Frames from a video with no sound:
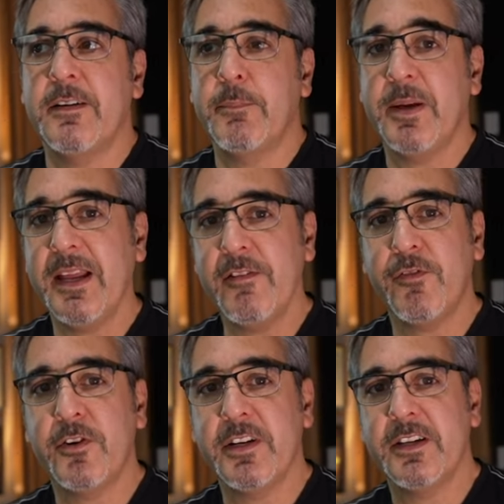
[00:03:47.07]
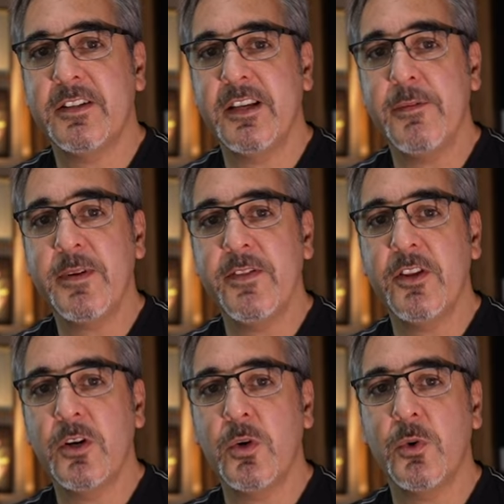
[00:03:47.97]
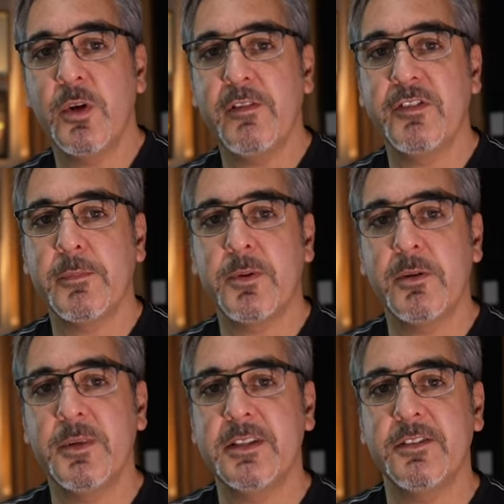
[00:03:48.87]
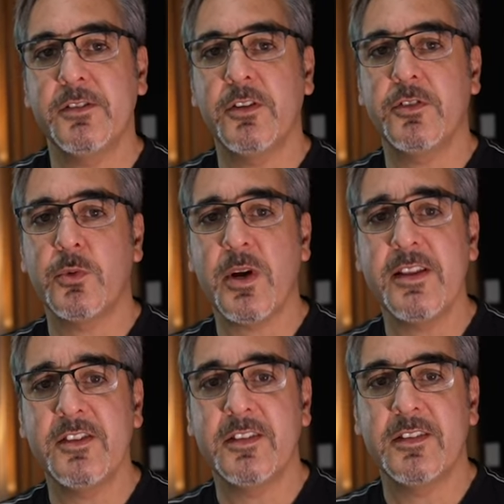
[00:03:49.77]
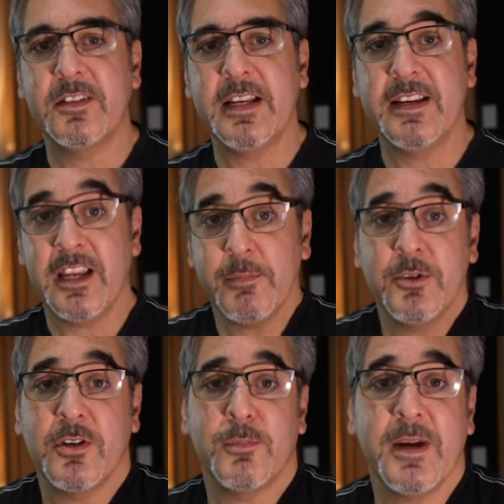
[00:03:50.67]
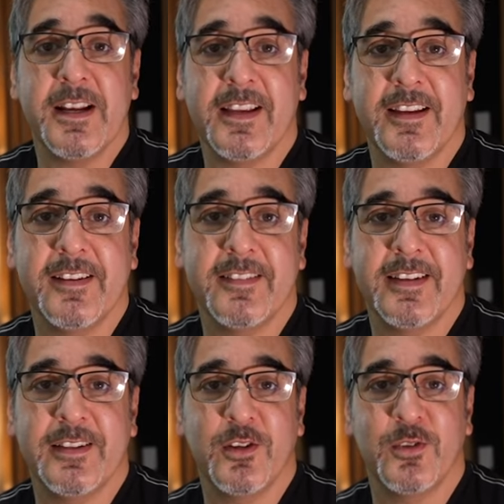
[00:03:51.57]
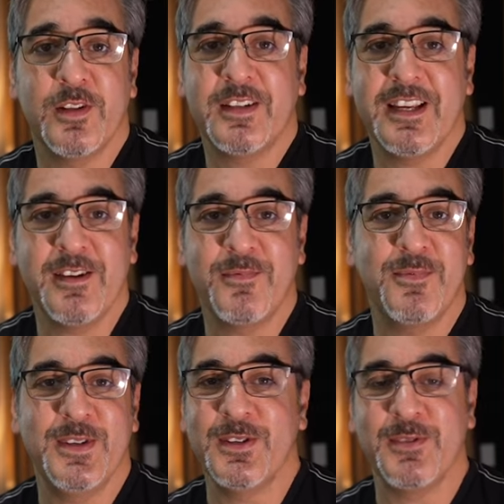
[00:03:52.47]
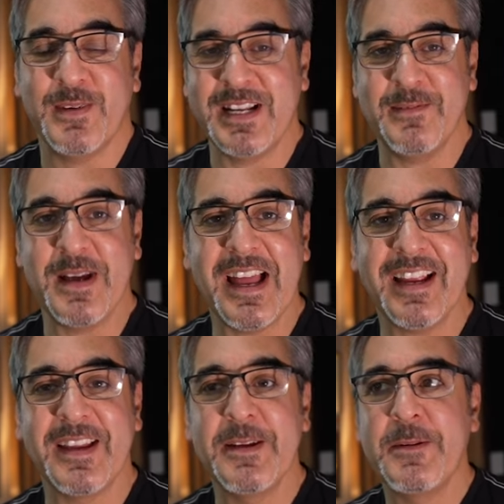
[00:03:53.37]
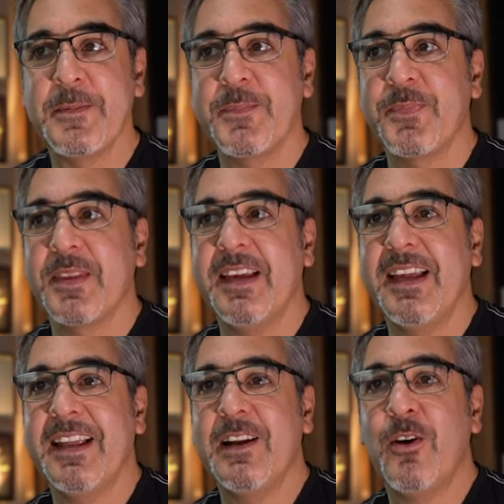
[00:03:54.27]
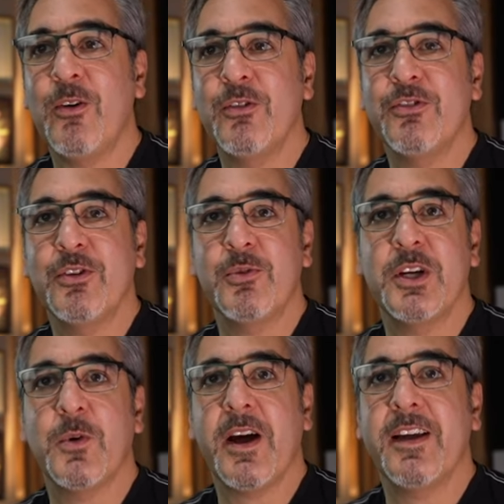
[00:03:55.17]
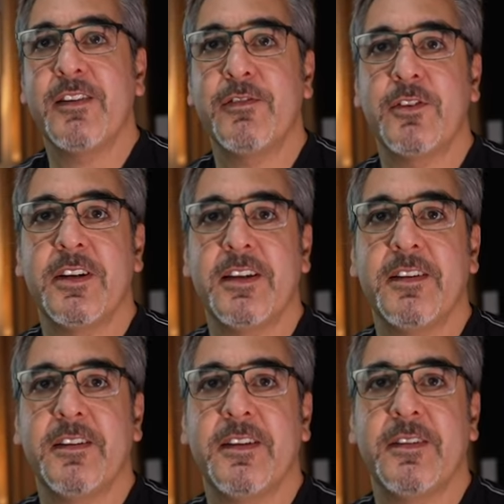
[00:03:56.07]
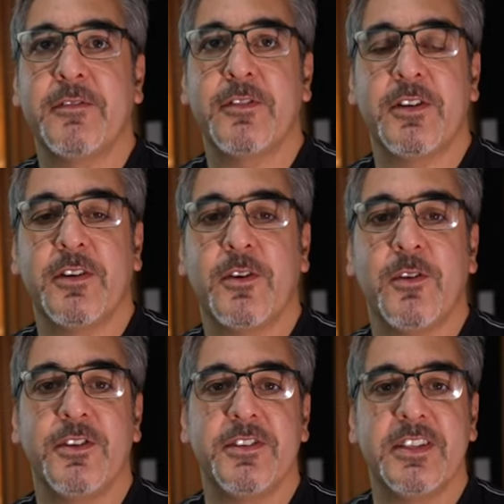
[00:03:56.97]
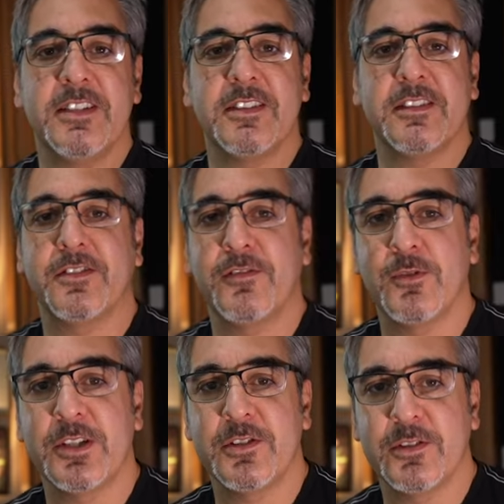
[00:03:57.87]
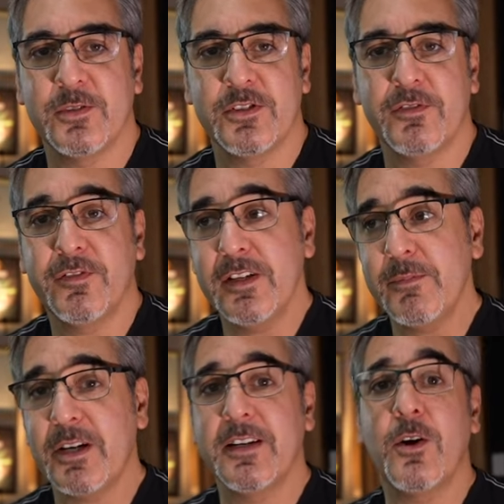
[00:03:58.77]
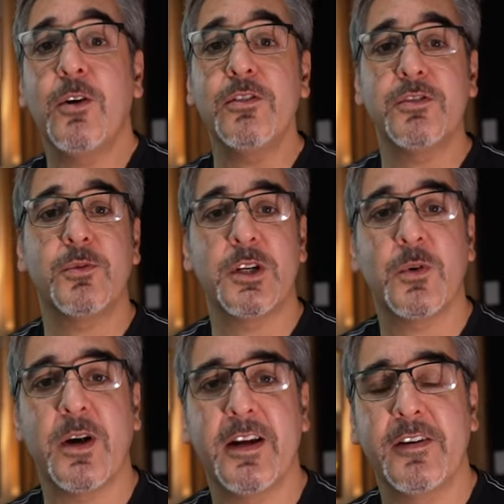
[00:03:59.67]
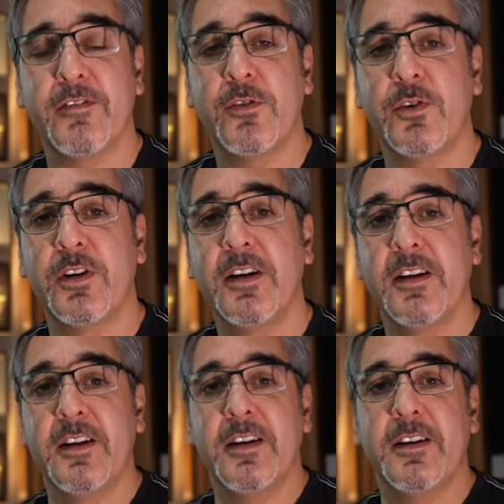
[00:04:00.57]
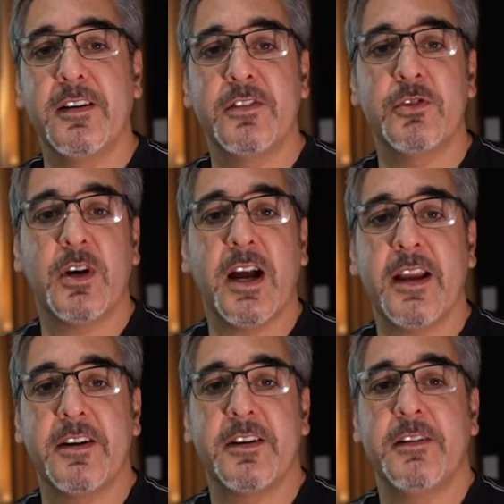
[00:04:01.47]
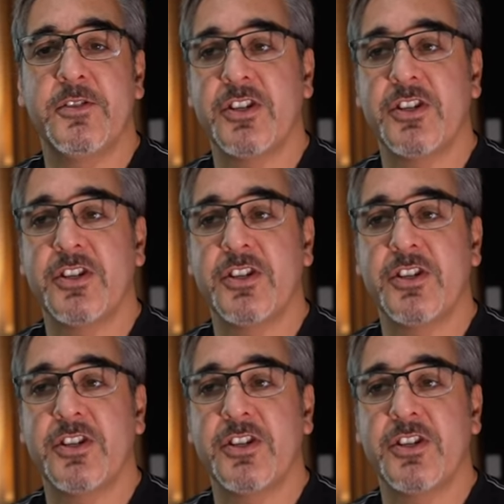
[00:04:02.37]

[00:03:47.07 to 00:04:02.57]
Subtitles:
pay for it, even though if the permit is not granted, they keep your money, they don't give you the money back, and also require for all the details of what you're going to film, and also require for to hire a